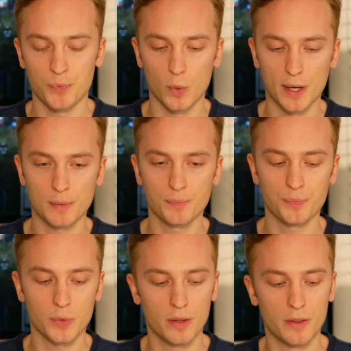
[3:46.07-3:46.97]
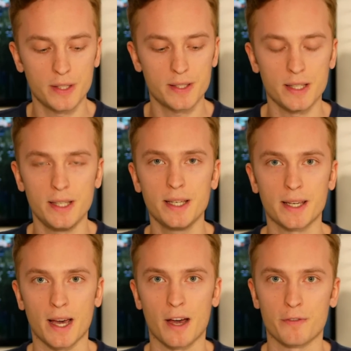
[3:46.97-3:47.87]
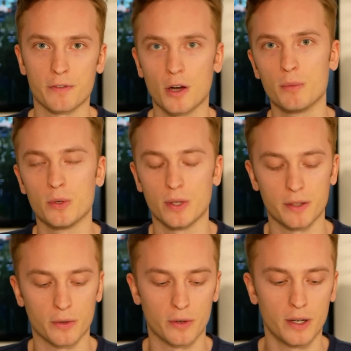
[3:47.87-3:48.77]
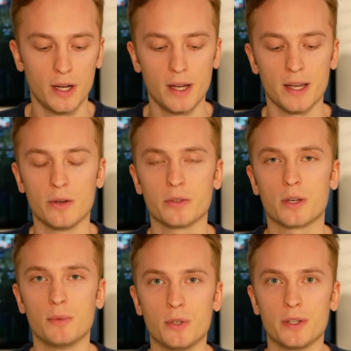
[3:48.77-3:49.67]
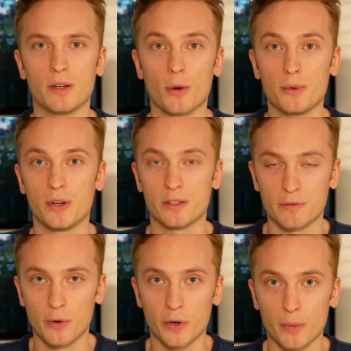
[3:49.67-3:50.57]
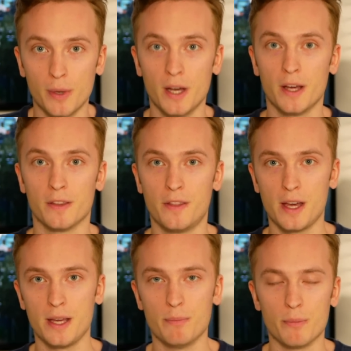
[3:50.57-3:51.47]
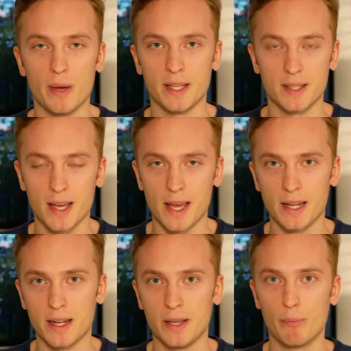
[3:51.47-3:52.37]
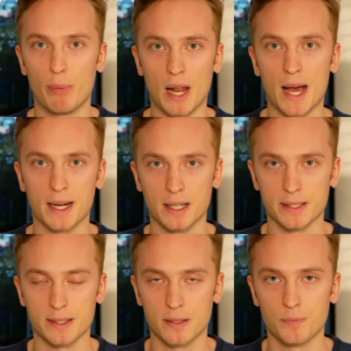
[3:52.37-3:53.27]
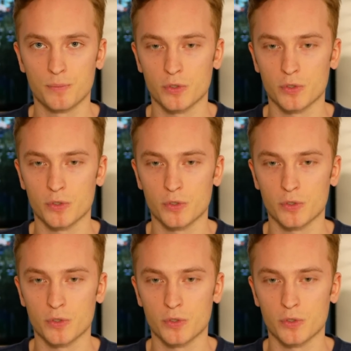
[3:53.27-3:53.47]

Well, this ECAF community or EOS Community Arbitration Forum, they maintain a blacklist.